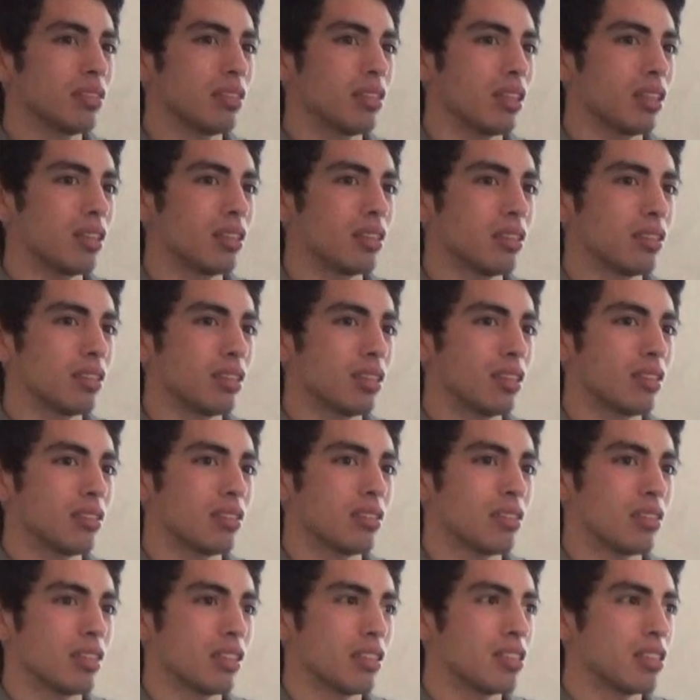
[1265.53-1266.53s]
and
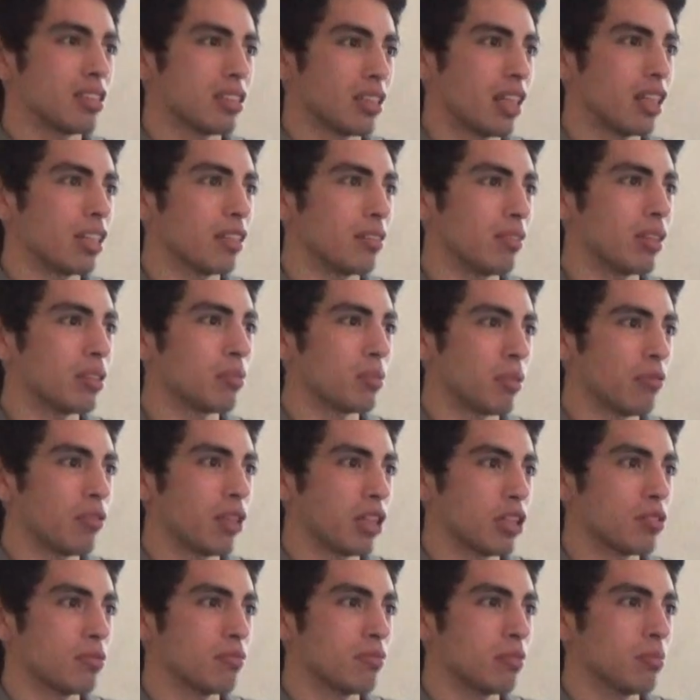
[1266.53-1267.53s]
this is kind of a
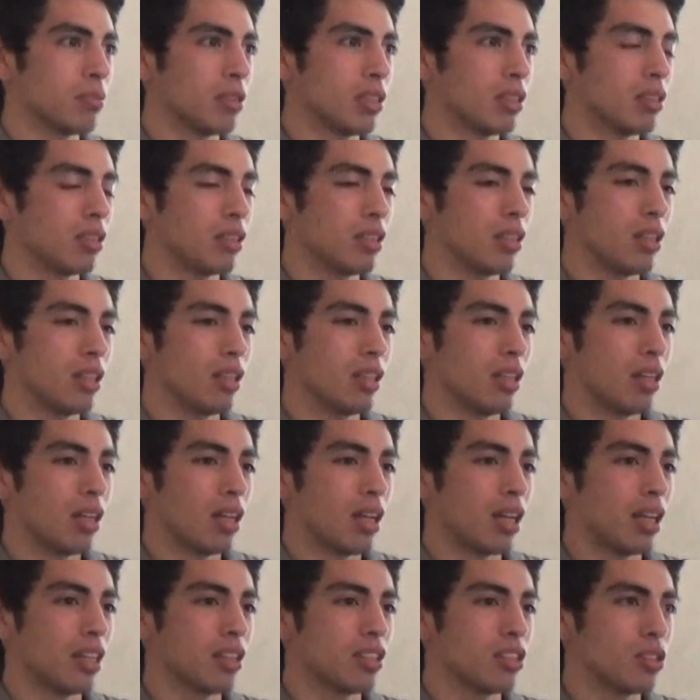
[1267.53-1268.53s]
reflection for me,
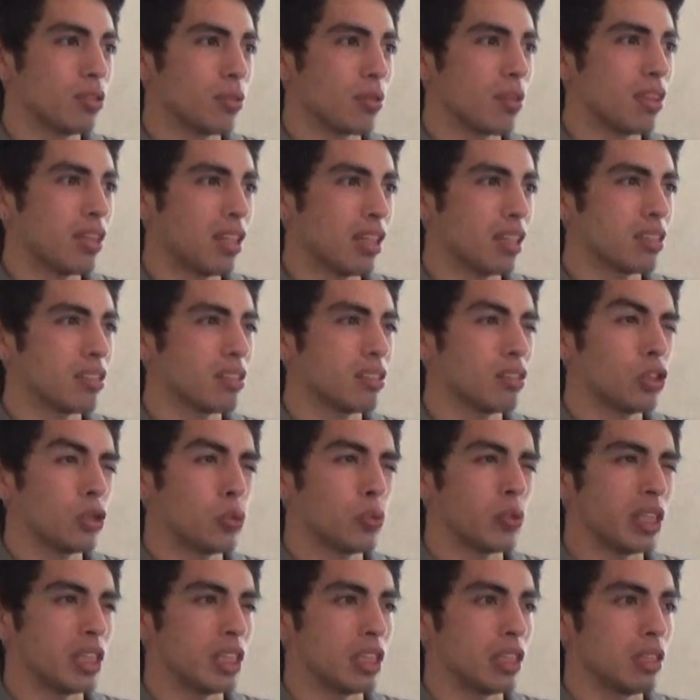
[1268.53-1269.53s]
I took things
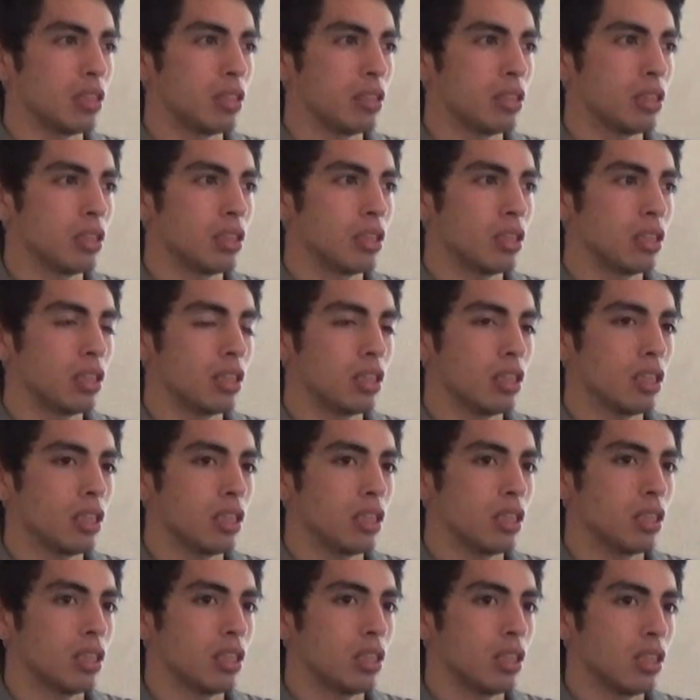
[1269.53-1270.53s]
too easy.
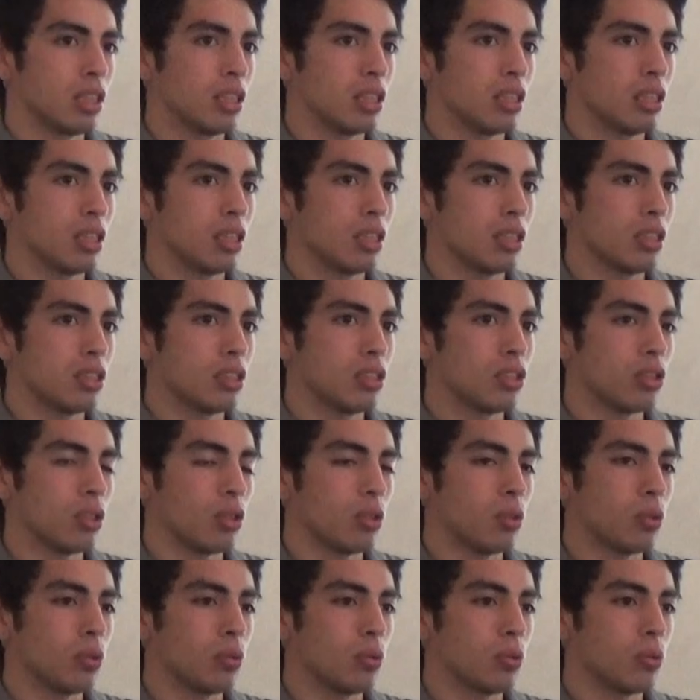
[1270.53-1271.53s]

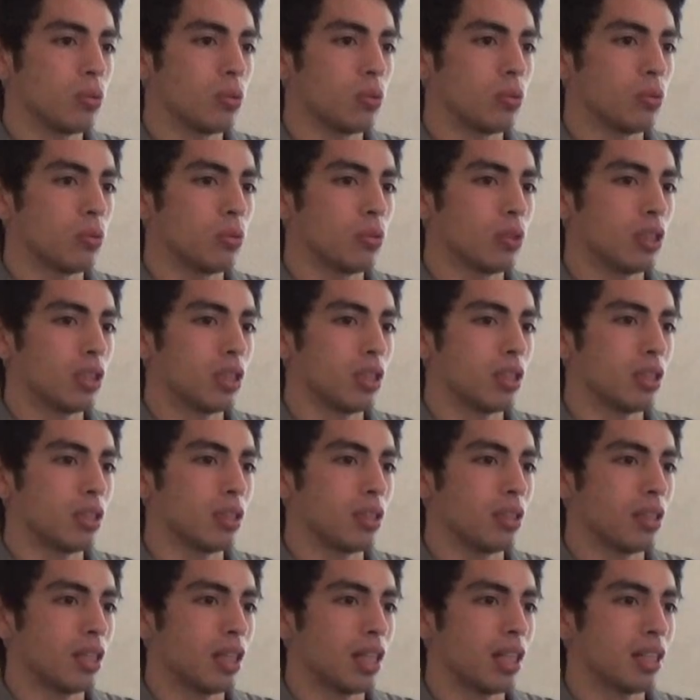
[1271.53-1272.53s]
So
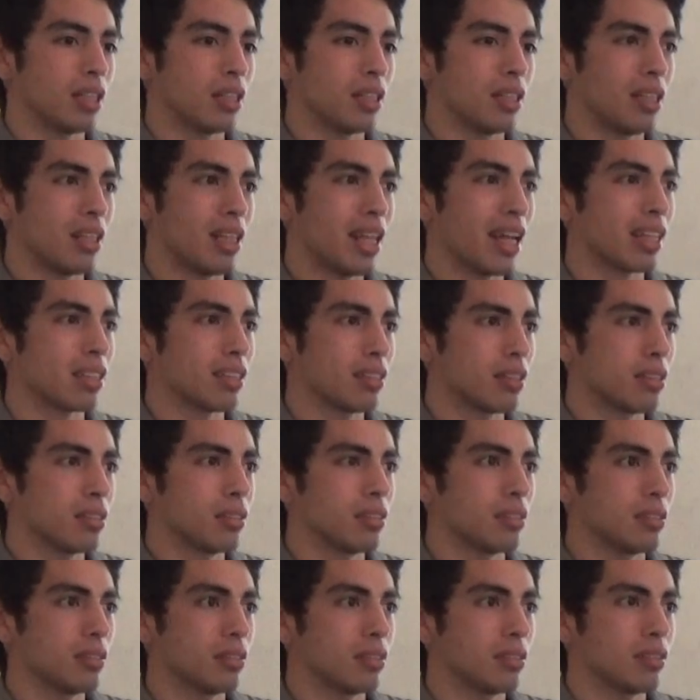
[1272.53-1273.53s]
I lacked
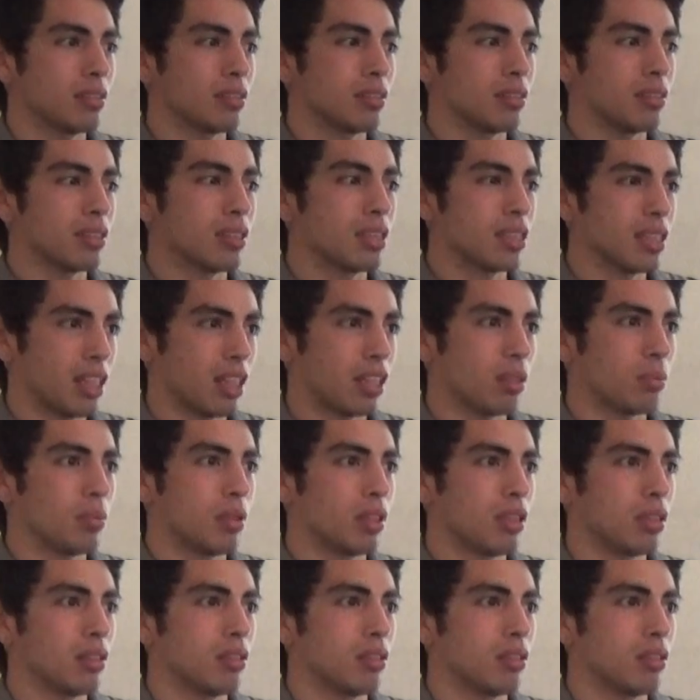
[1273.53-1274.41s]
time,